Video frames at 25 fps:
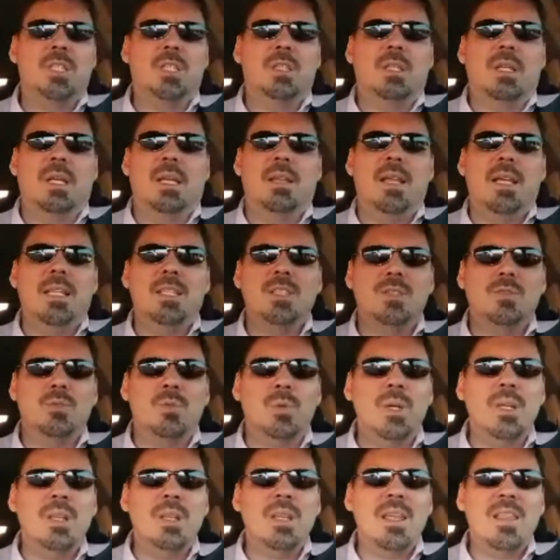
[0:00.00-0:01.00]
And that's
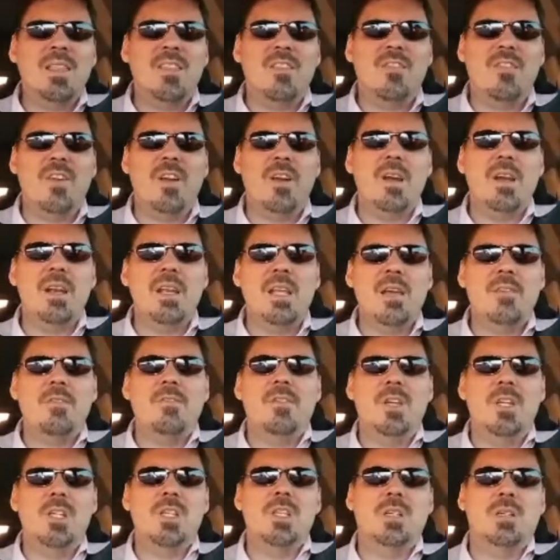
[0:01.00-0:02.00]
really the very
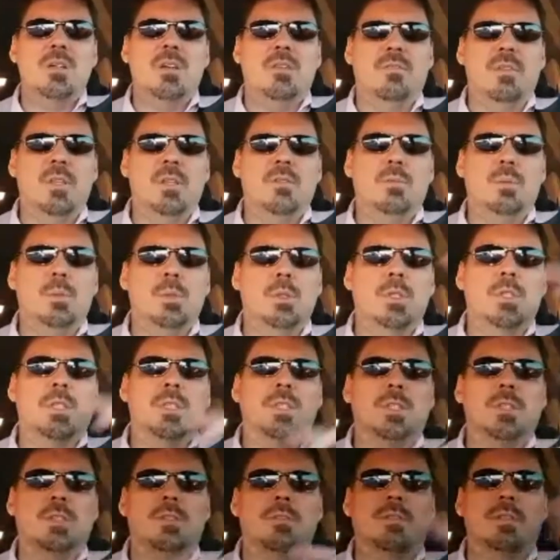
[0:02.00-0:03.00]
definition of liberal and
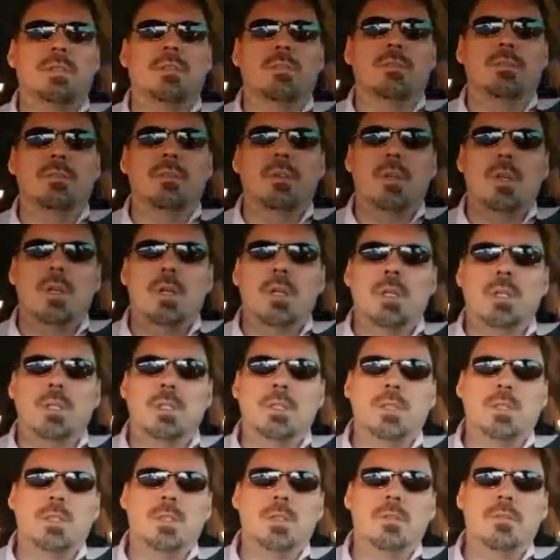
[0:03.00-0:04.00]
conservative.
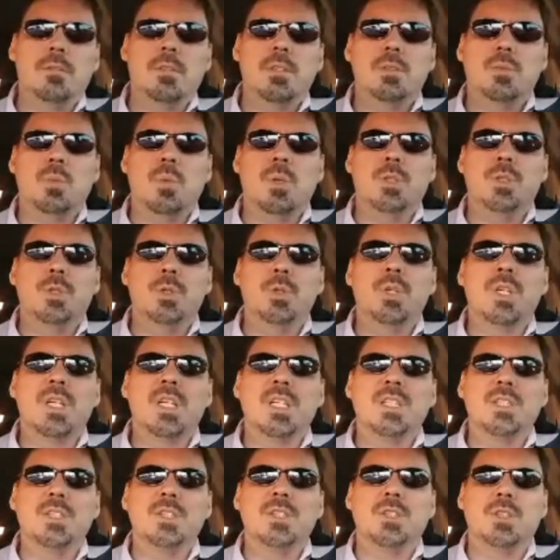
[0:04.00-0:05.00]
Conservatives want to
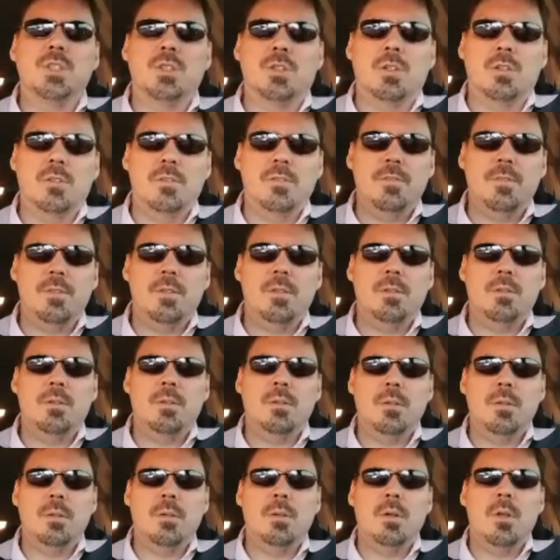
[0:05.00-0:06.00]
conserve
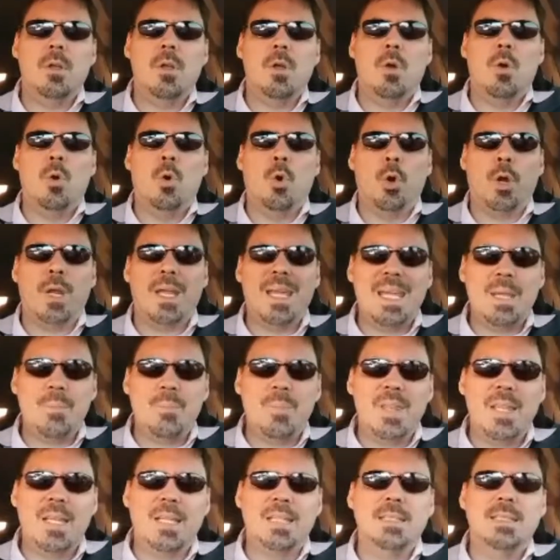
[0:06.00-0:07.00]
or keep
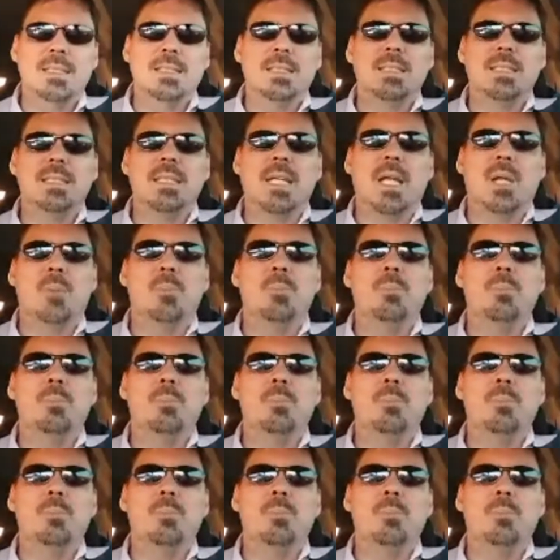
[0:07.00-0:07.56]
things the same.